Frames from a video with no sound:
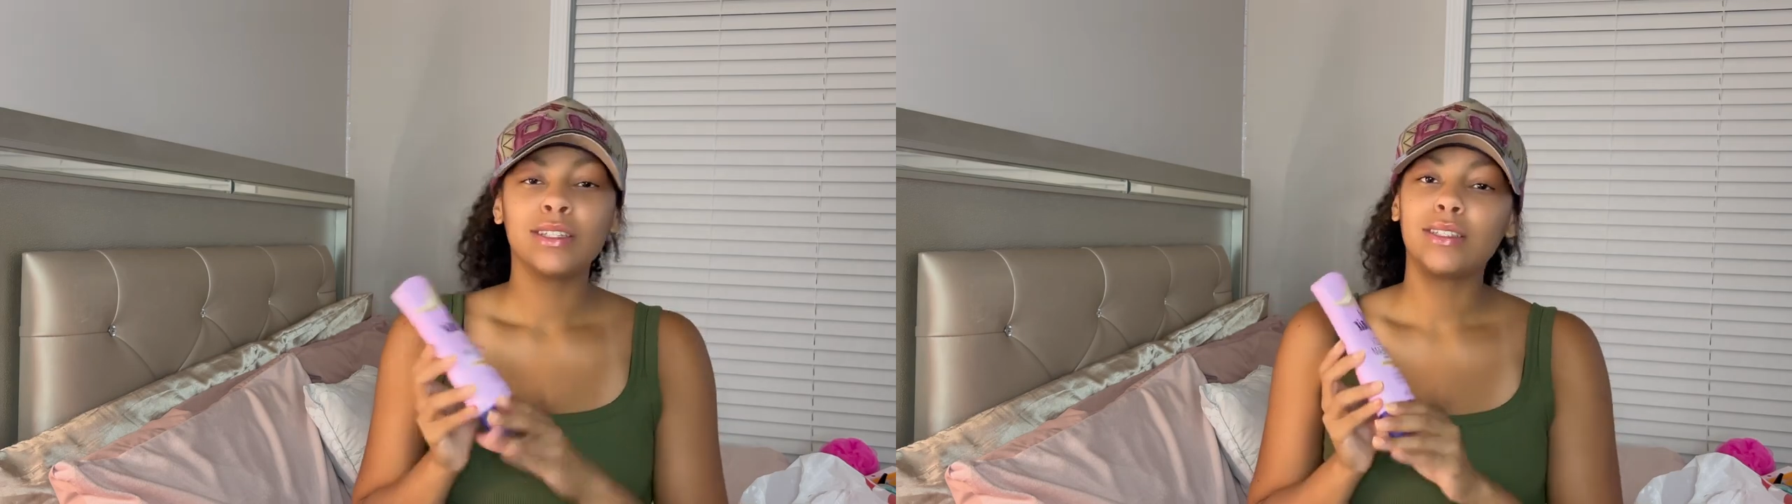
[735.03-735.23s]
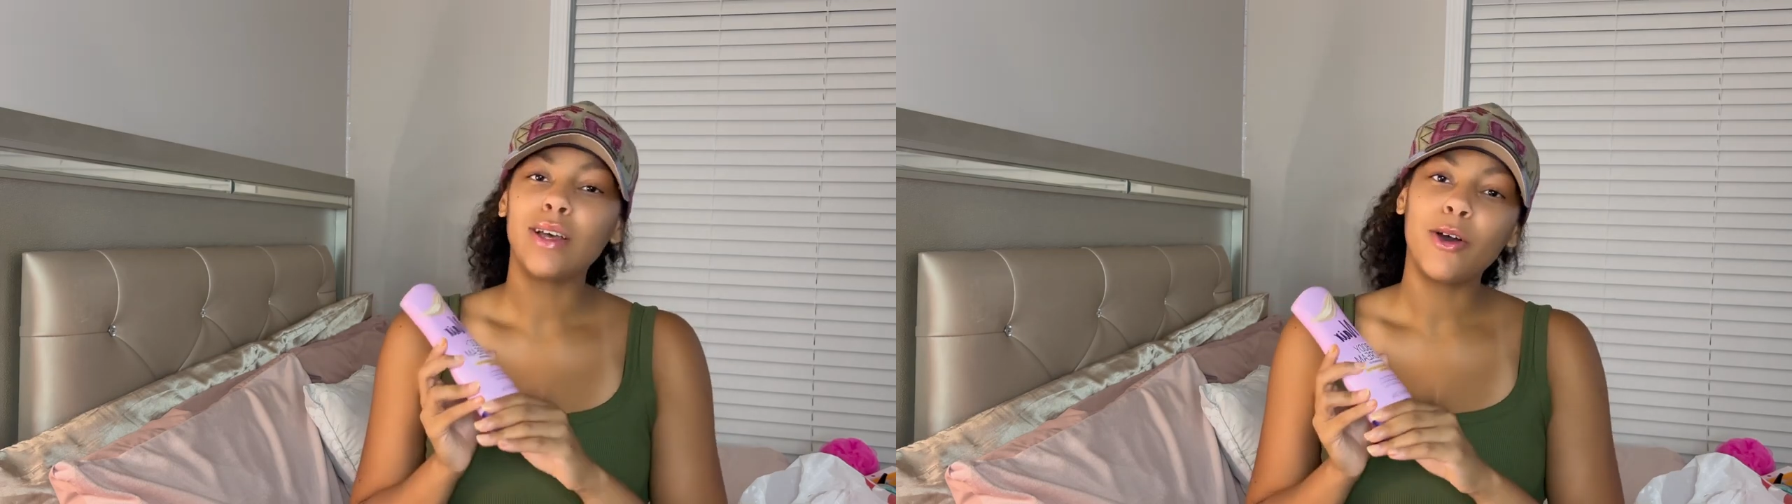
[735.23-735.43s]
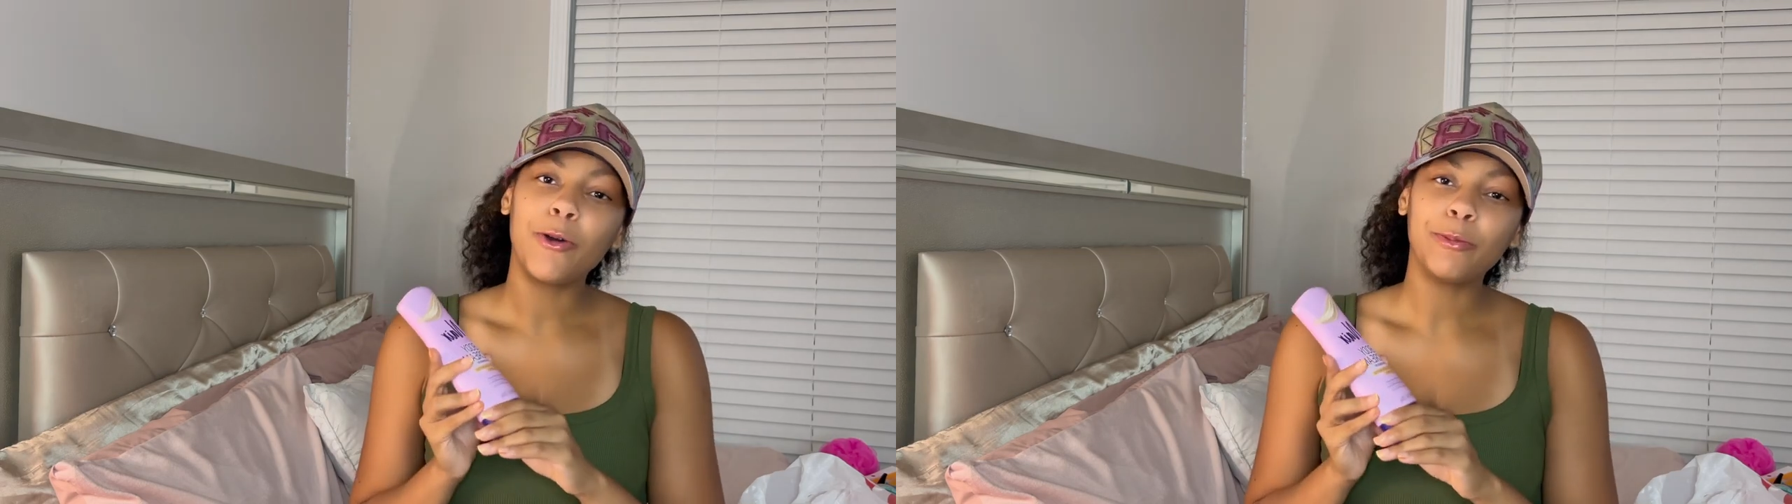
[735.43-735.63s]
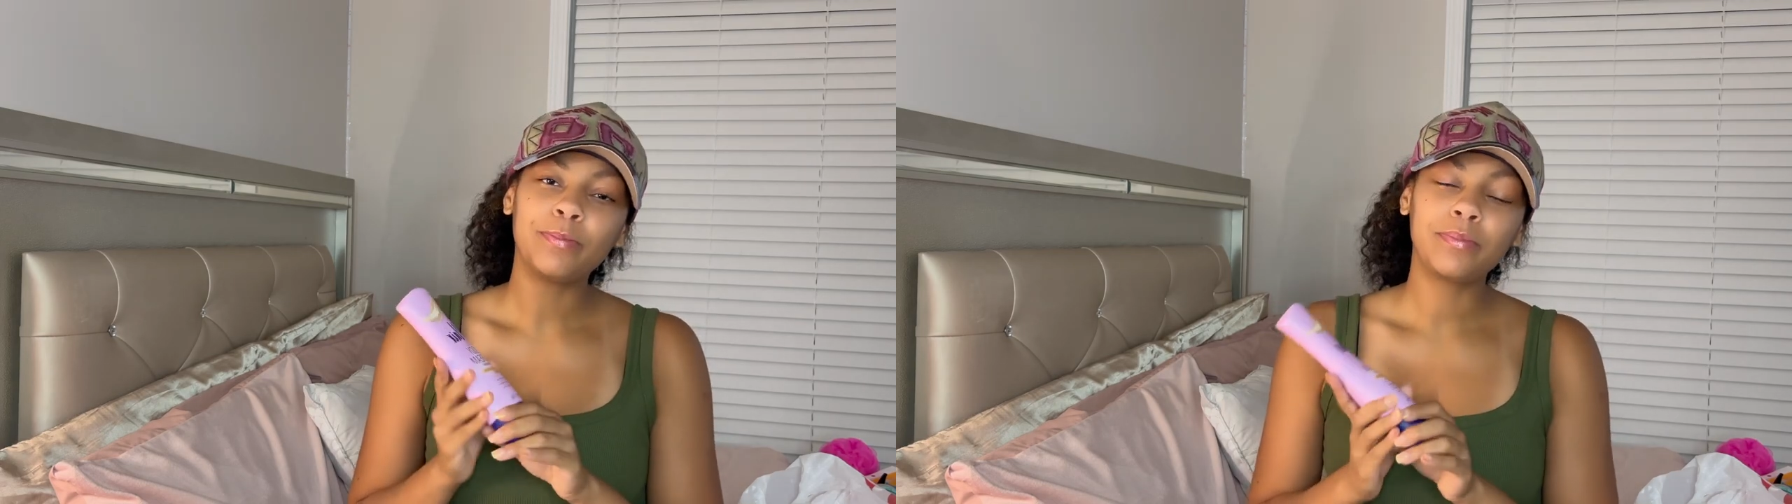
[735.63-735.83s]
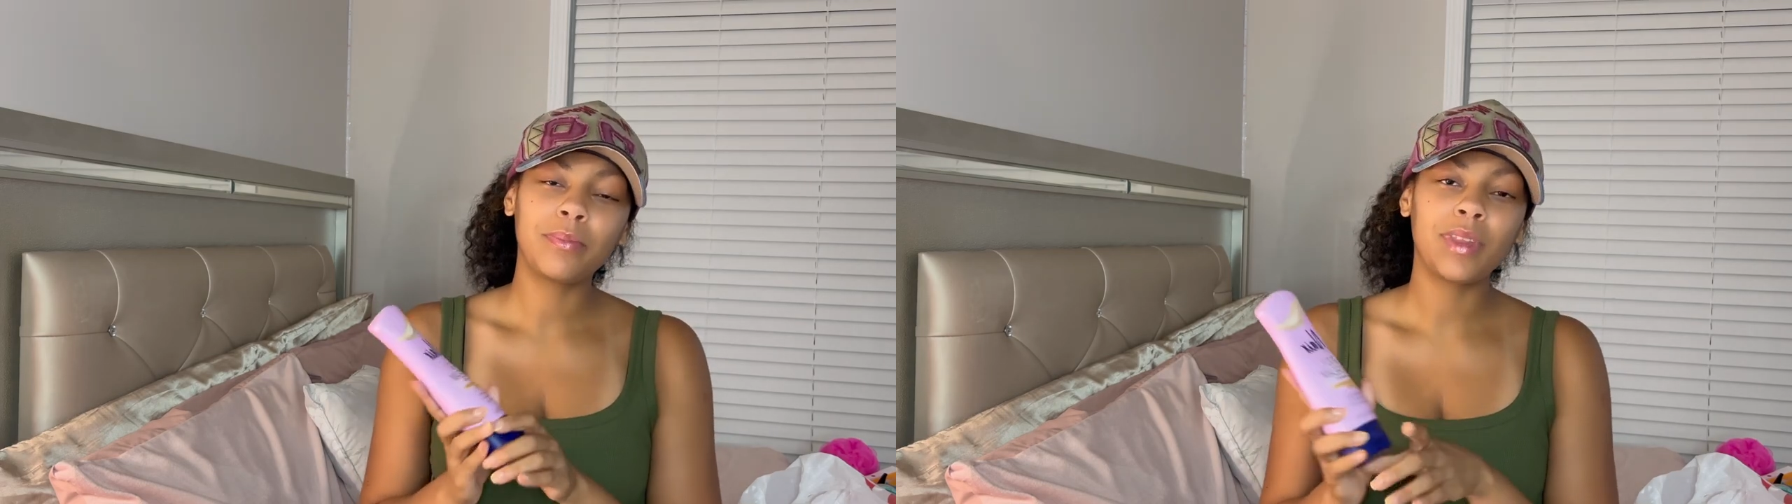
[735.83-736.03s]
So
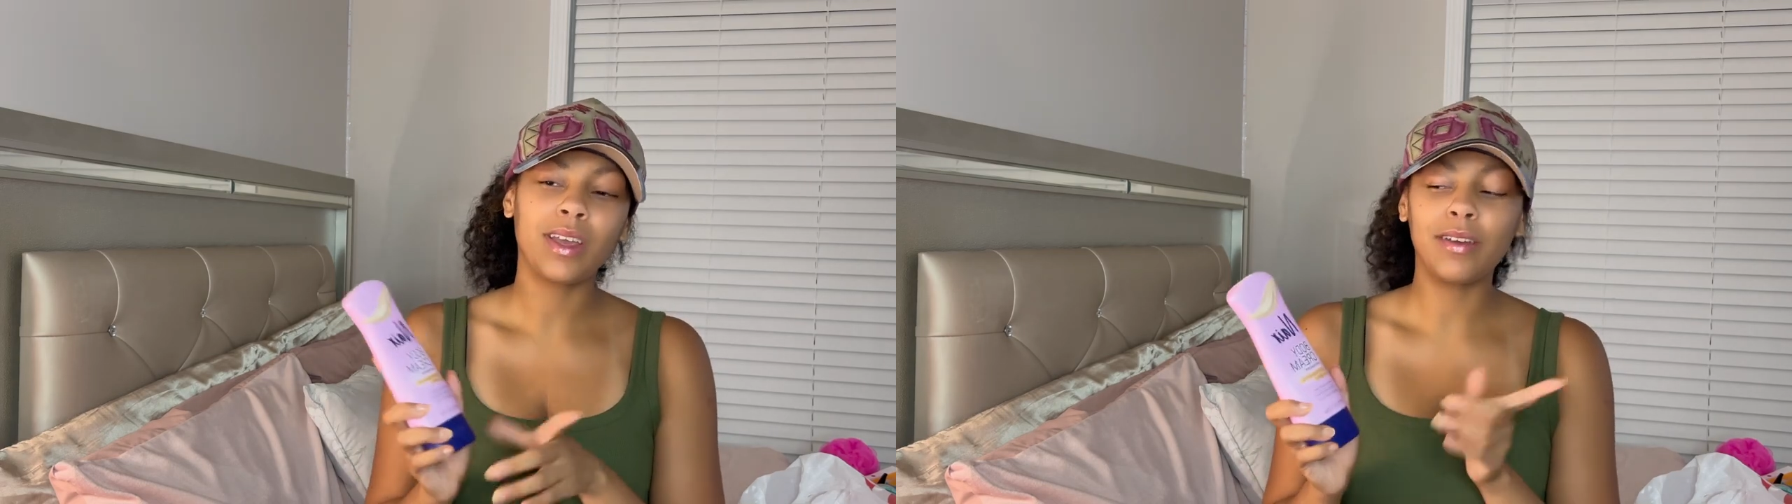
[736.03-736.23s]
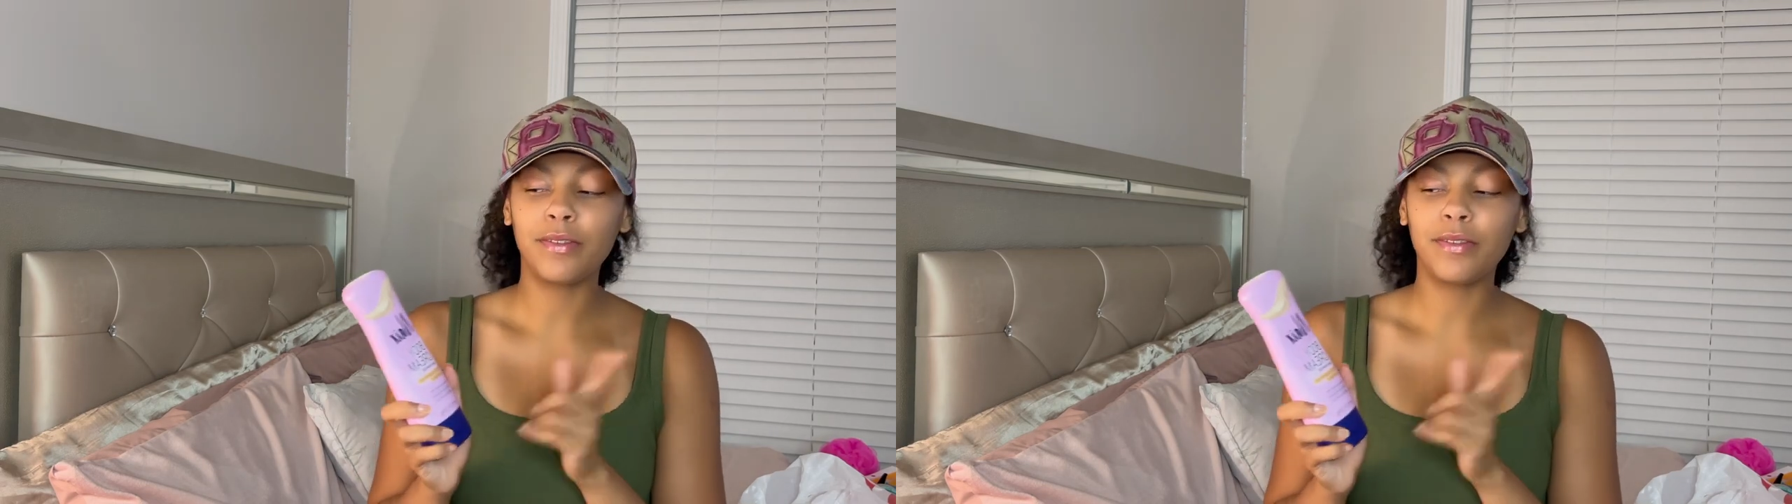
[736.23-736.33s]
if